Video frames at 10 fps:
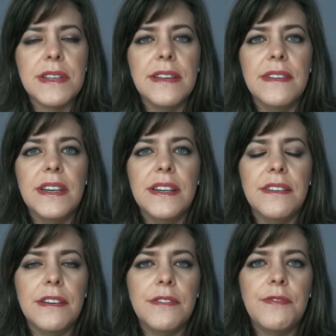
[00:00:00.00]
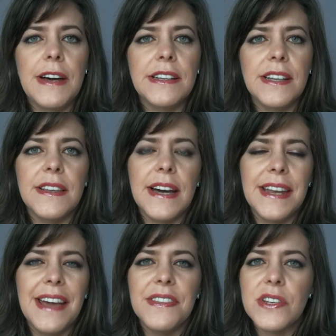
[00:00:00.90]
and then finally I'd
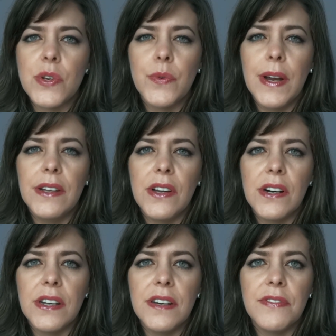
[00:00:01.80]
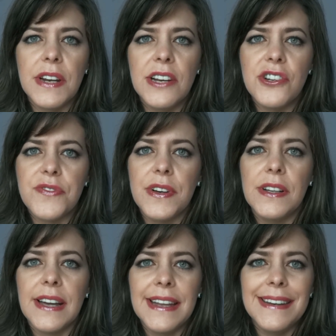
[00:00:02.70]
had this around long enough that I just felt
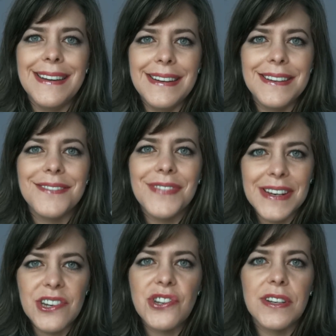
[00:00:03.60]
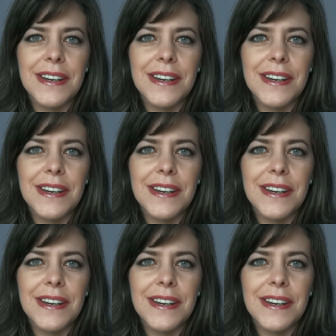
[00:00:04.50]
like I needed to finish it.